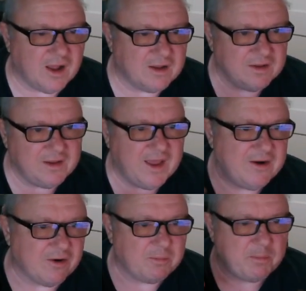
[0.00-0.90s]

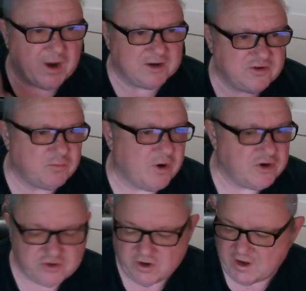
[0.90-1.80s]
later, but I just wanted to
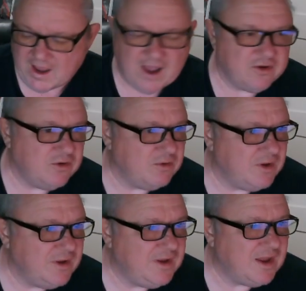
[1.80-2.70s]
show you how you
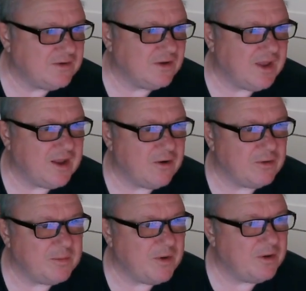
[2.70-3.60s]
get to LAN
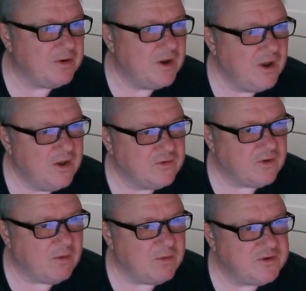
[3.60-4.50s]
only mode.
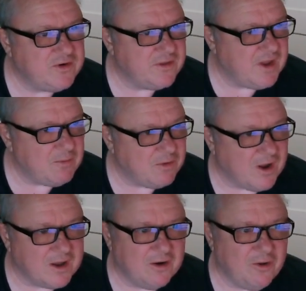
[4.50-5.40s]
So once you've done that, we're
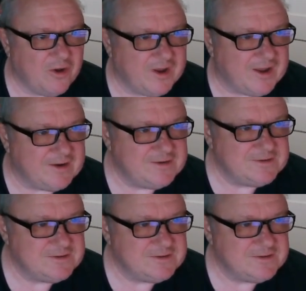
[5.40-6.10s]
not going to log in.